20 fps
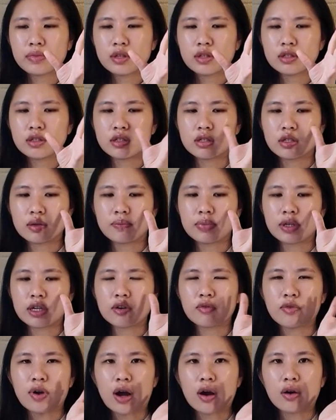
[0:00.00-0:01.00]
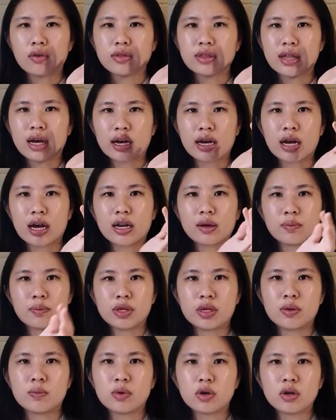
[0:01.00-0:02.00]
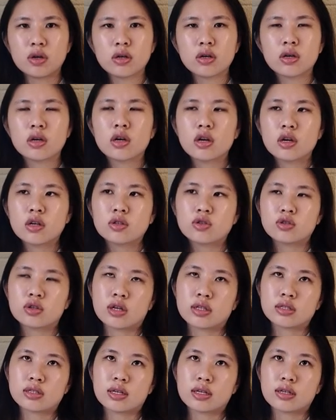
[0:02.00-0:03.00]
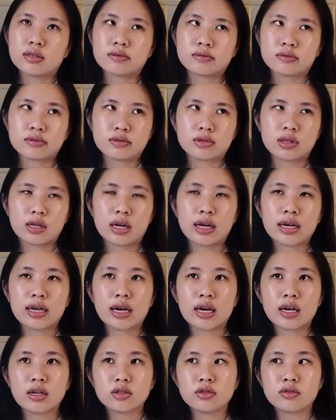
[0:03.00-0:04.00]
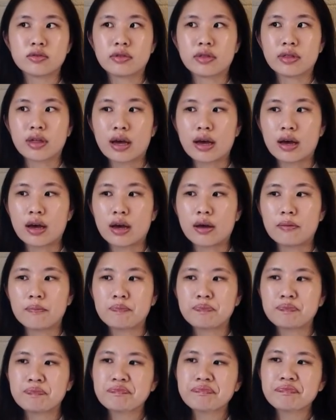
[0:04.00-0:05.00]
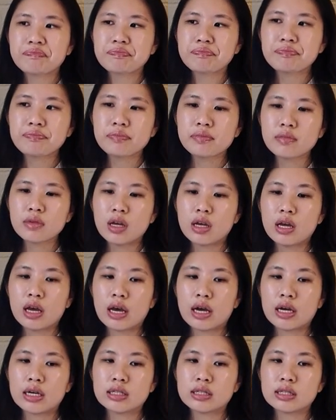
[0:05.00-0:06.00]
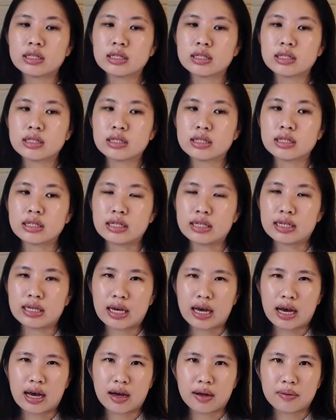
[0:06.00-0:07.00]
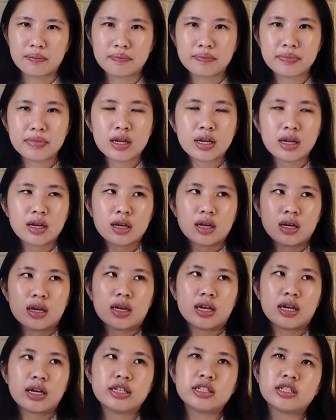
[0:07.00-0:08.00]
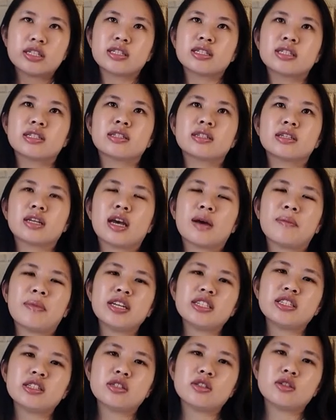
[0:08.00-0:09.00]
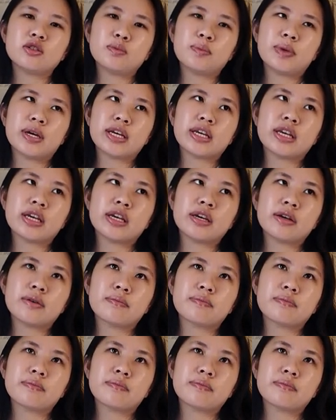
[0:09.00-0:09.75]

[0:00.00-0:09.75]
to be around that kind of people. So I was like, then I can't do that. And yeah, it's just, am I just too picky?